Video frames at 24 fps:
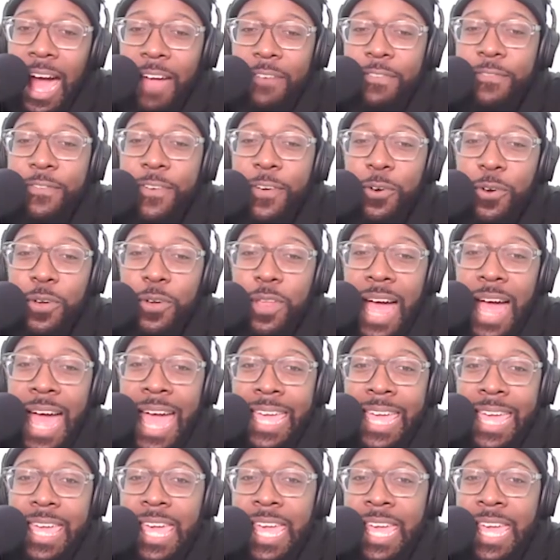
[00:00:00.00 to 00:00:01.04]
I feel
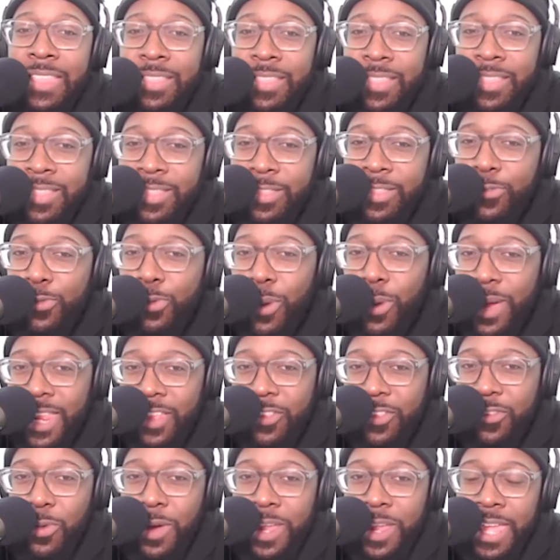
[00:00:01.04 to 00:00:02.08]
like in
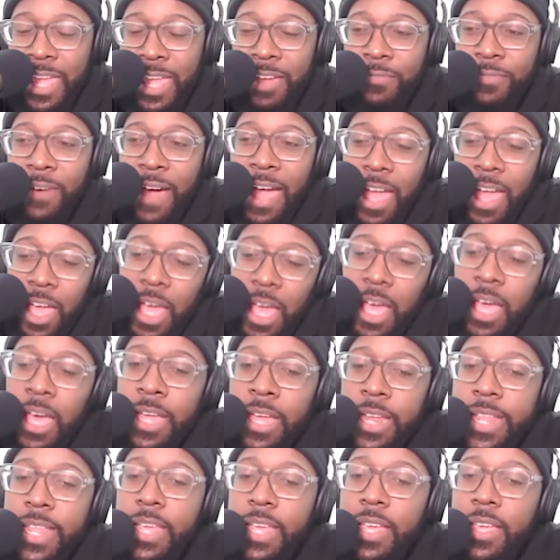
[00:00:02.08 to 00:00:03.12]
2020, if I
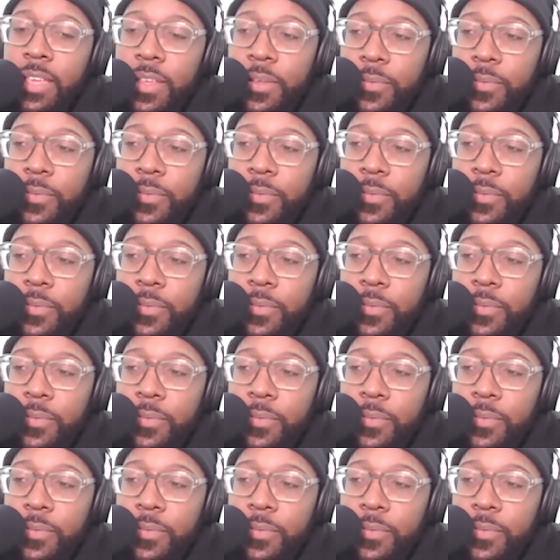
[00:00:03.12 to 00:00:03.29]
heard,